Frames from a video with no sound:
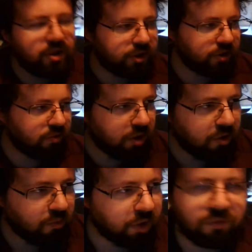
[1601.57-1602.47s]
So
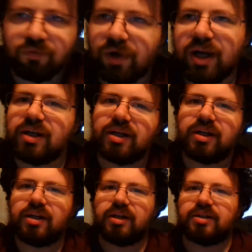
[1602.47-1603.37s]
when a rat
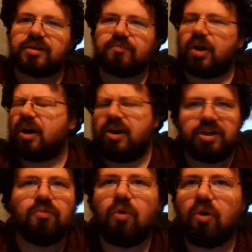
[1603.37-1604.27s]
is
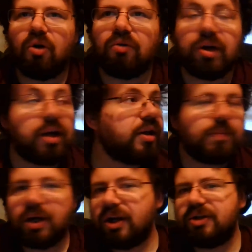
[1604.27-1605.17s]
behind the wall, and
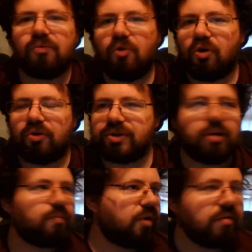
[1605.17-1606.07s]
it's behind your walls,
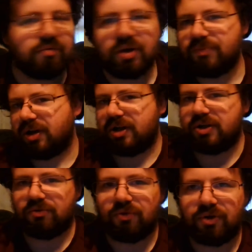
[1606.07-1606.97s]
they're probably right
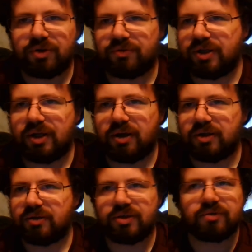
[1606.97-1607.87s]
behind your walls right now.
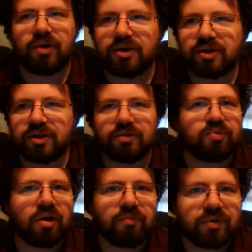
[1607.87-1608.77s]
scratching. You
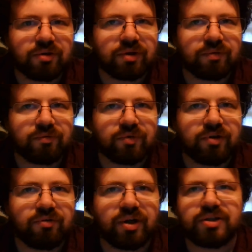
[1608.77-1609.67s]
probably don't even
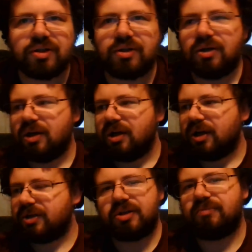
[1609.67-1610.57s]
realize it.
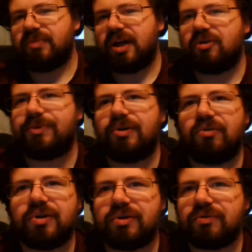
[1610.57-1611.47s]
It doesn't matter if you
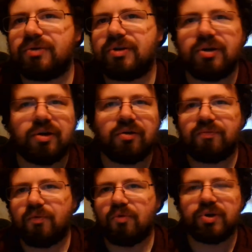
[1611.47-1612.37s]
own a you
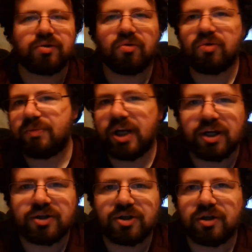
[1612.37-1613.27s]
know four-story
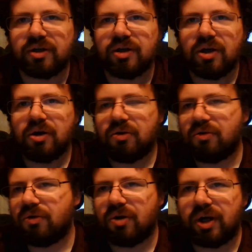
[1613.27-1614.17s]
mansion
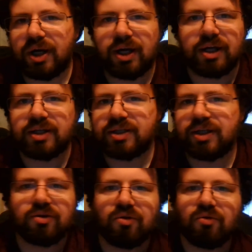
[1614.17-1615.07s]
or a
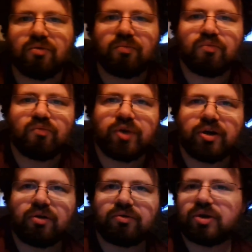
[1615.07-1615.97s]
single
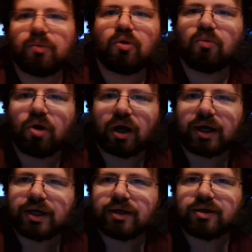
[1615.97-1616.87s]
you know double
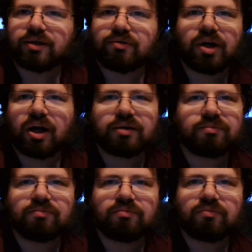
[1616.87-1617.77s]
wide. You
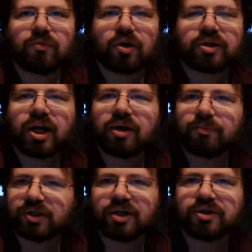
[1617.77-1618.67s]
got a
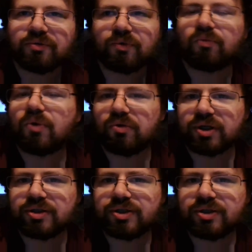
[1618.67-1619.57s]
potential for
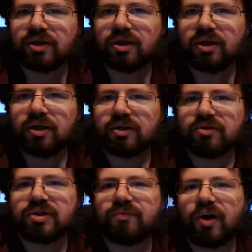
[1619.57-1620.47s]
rodents.
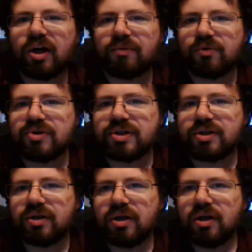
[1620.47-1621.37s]
They're survivors.